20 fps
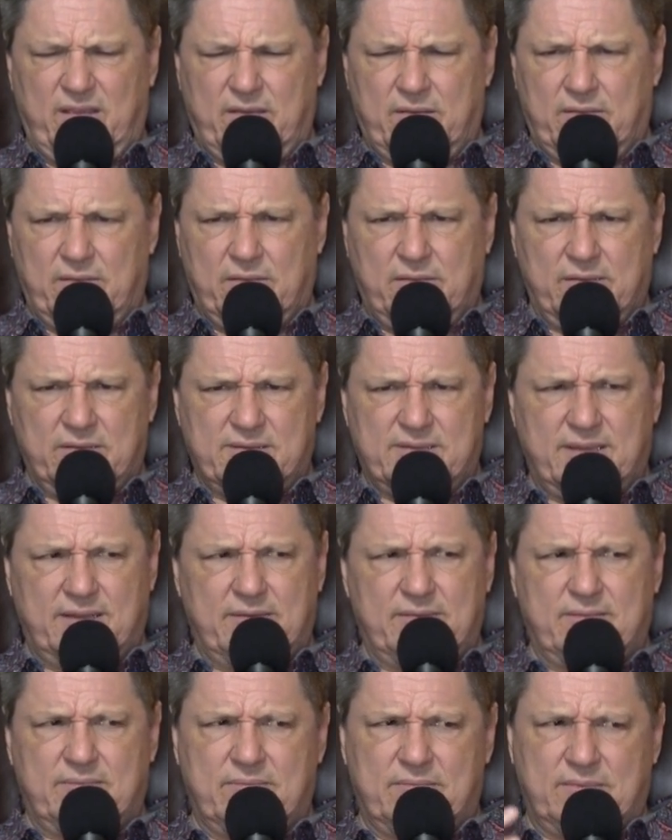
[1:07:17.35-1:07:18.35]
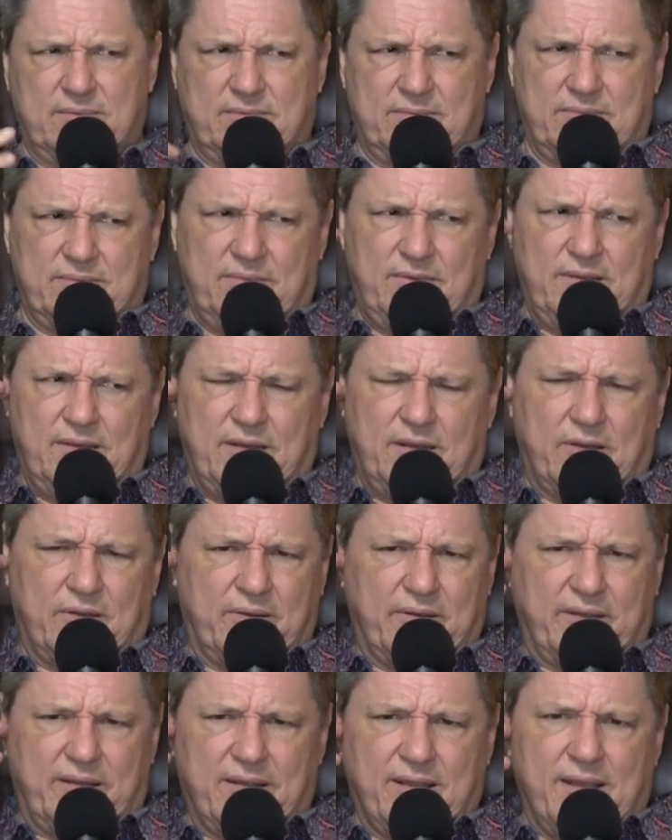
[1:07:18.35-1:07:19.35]
I said, you
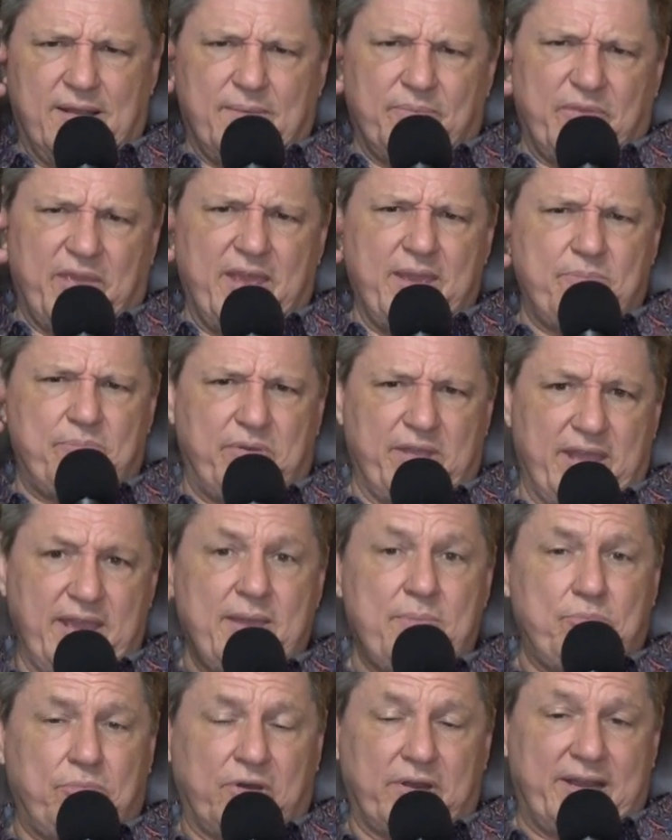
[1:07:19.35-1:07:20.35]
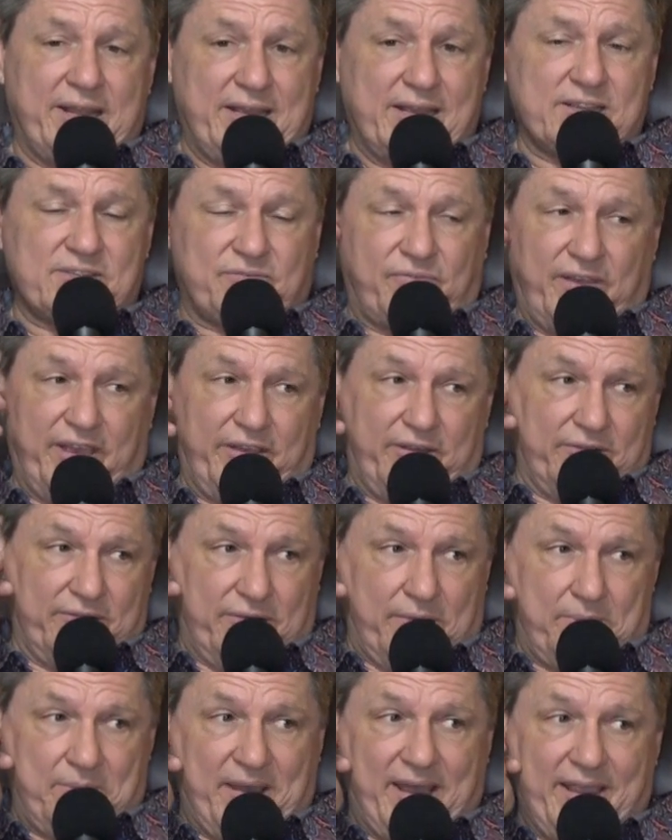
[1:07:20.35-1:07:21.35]
know, and he he put his finger
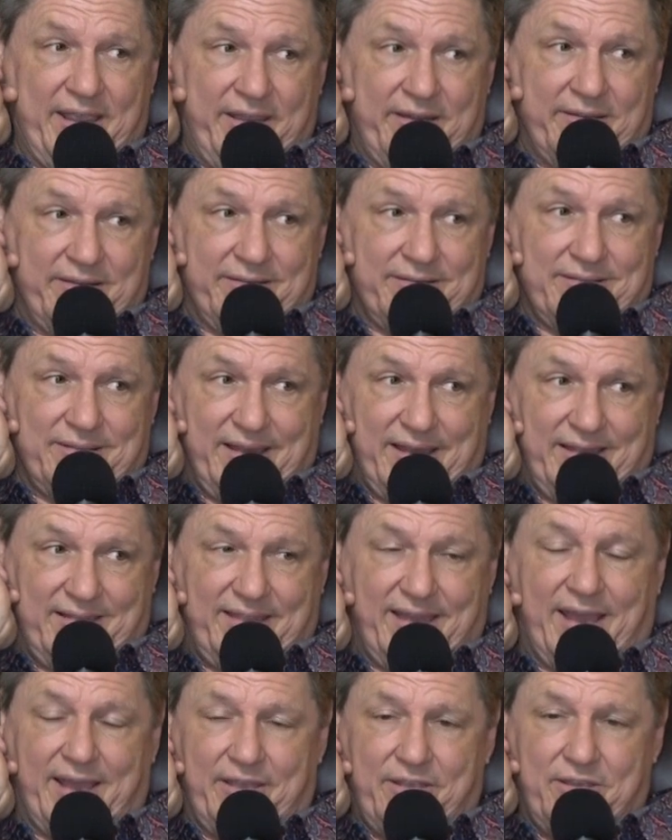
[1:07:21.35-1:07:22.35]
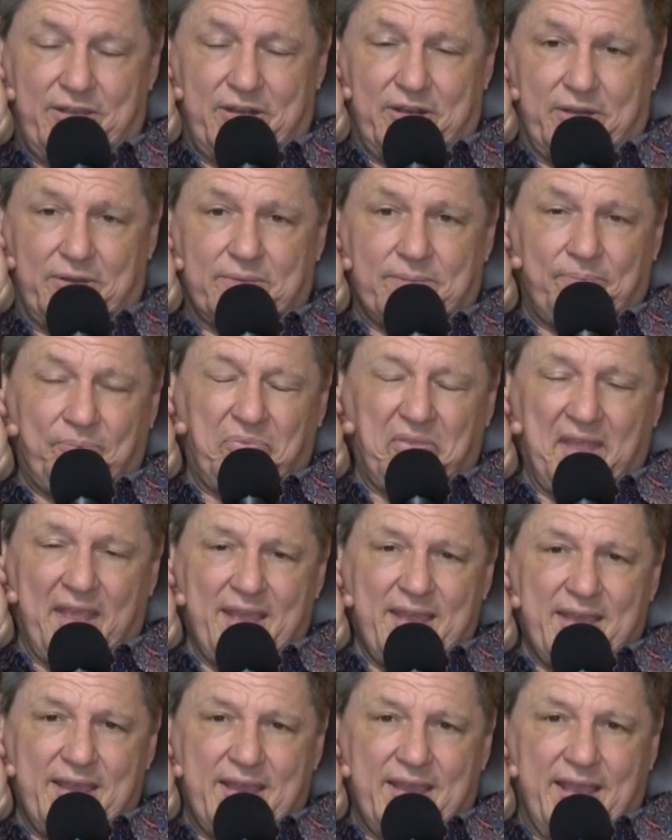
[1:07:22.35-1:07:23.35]
on my ear like that, you know,
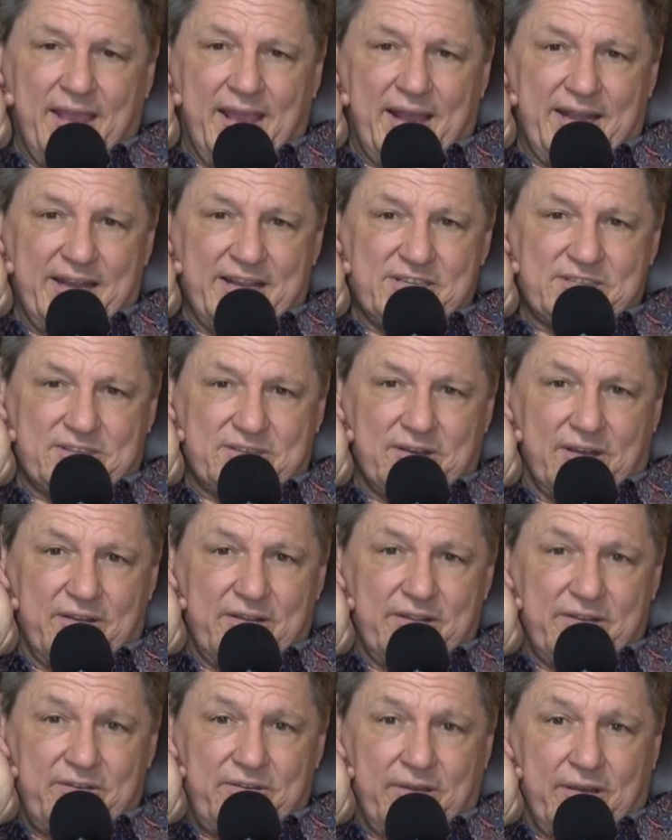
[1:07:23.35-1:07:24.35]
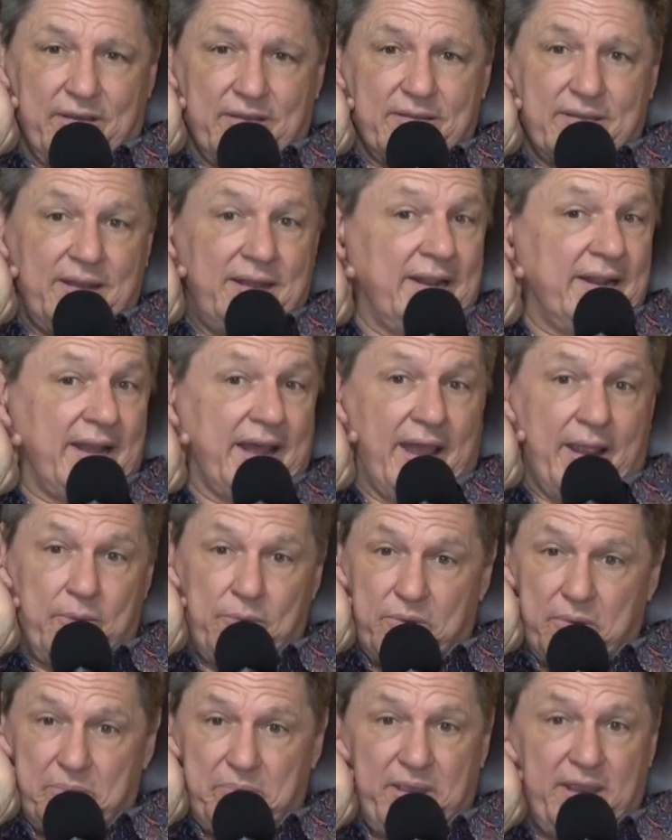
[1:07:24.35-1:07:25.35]
and he started talking, and I
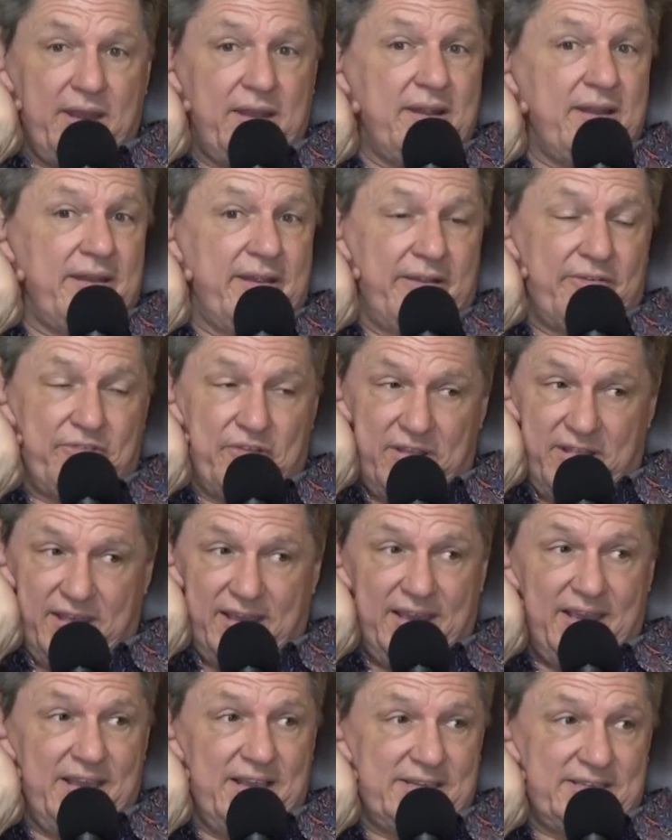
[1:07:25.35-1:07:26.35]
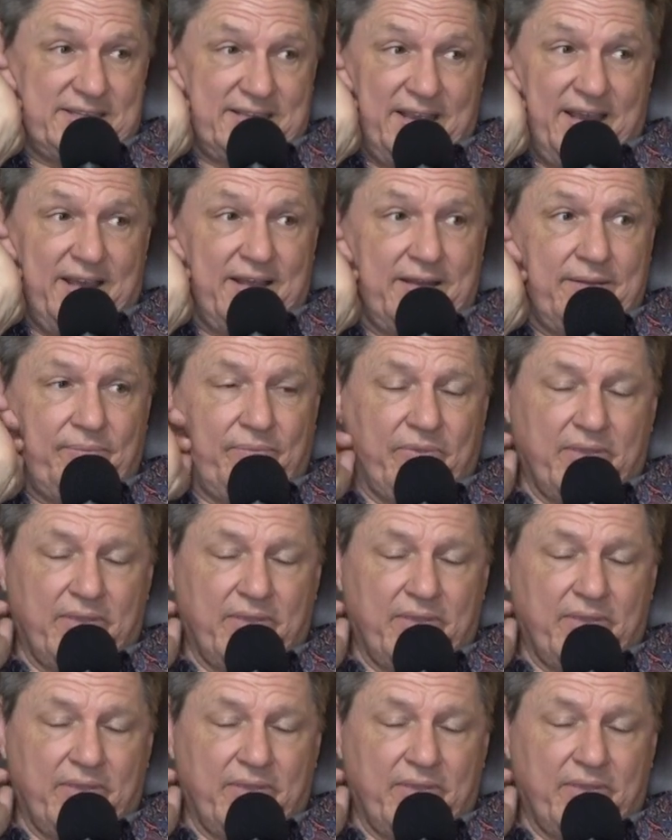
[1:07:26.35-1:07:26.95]
repeated everything he said,